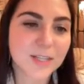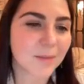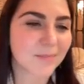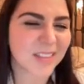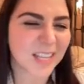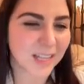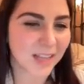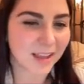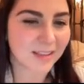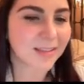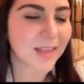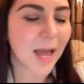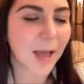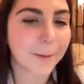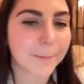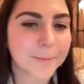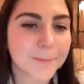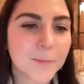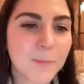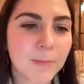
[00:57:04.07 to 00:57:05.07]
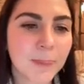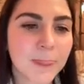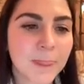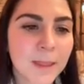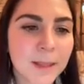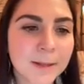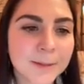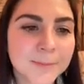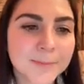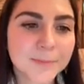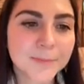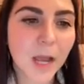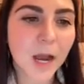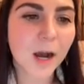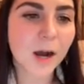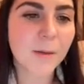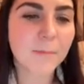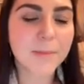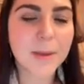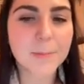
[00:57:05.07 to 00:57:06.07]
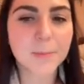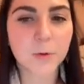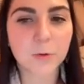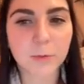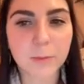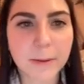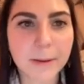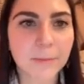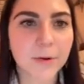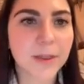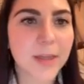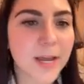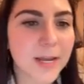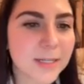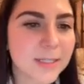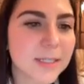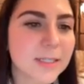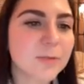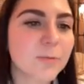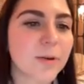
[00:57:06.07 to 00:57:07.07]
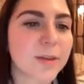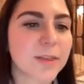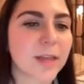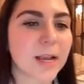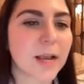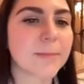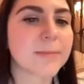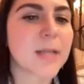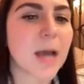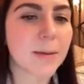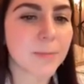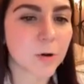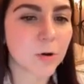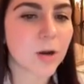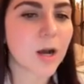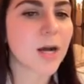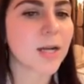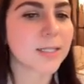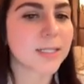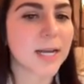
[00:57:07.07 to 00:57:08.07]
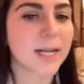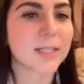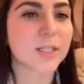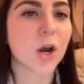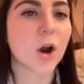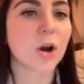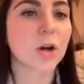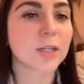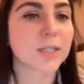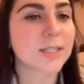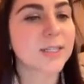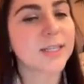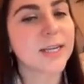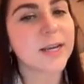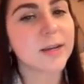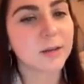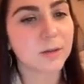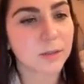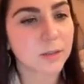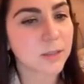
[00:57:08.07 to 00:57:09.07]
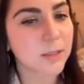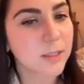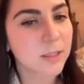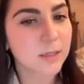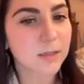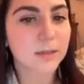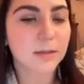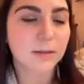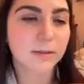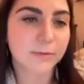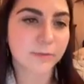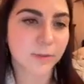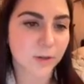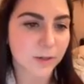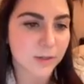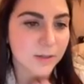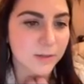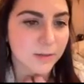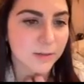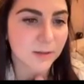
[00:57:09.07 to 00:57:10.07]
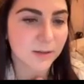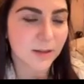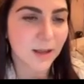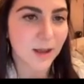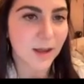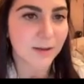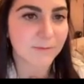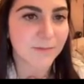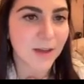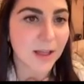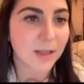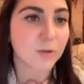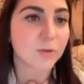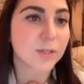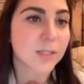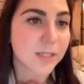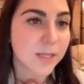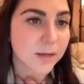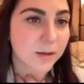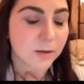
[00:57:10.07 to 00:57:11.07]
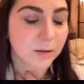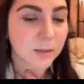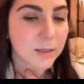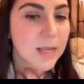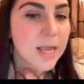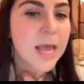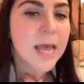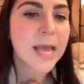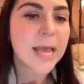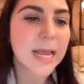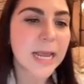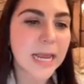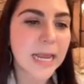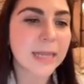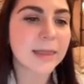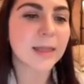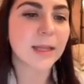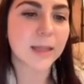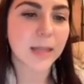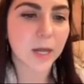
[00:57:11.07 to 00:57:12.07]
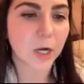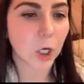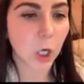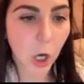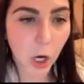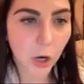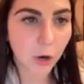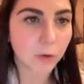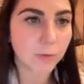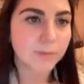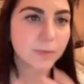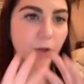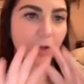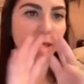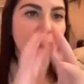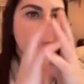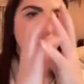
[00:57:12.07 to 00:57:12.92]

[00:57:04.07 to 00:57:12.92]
or something like that. People remember this with like abdominal contents are sealed for omphalocele in the letter O. They're